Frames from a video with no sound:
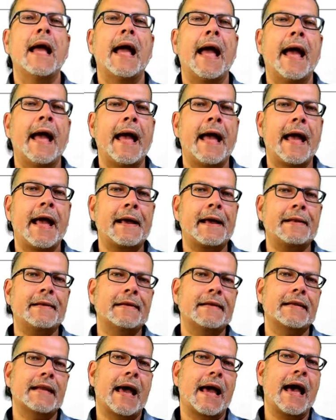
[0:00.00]

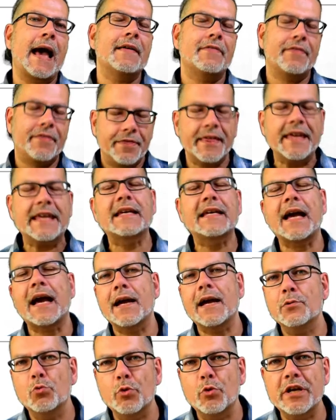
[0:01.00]
And I think
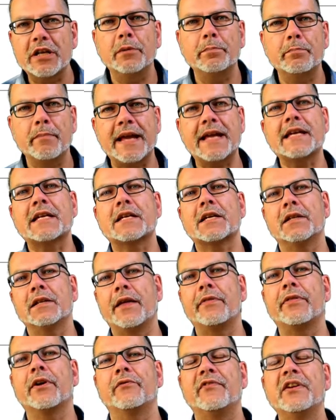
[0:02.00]
I will make
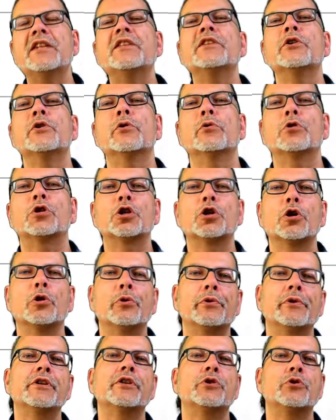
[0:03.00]
another video
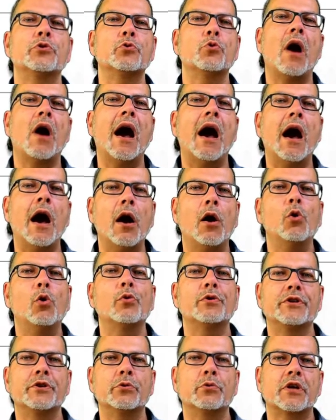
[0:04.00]
showing you
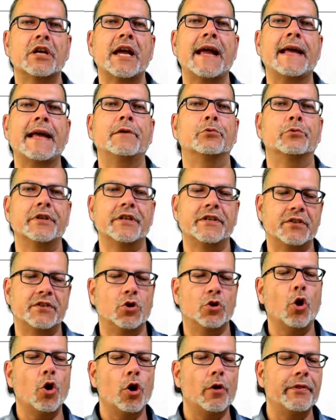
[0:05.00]
how you can
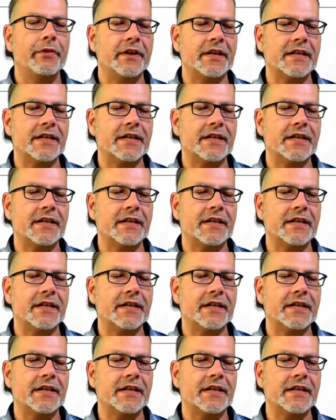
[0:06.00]
restore